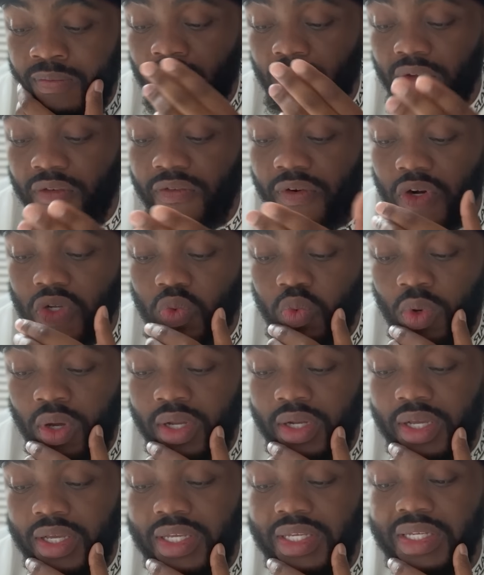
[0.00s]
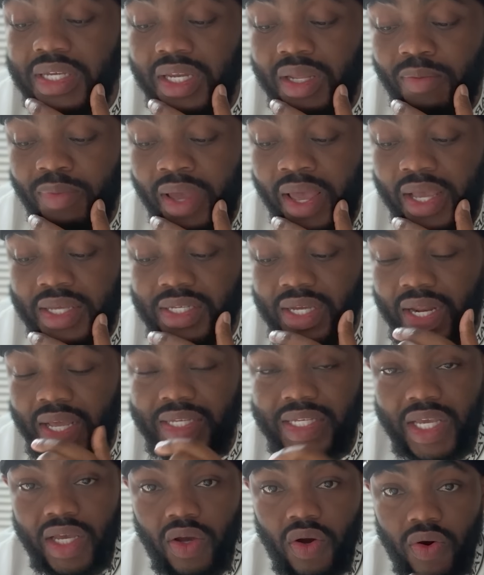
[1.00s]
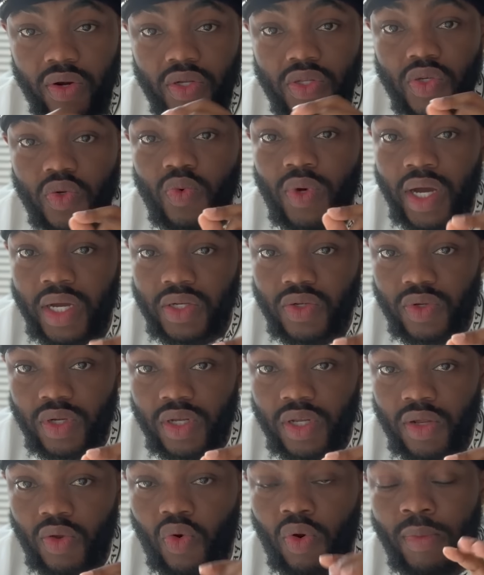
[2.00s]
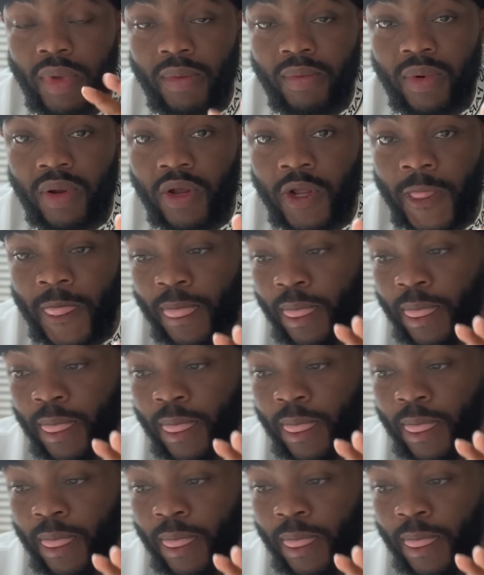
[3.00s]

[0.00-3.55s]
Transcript: The first one, Citibank said they see it going to 200. Remember,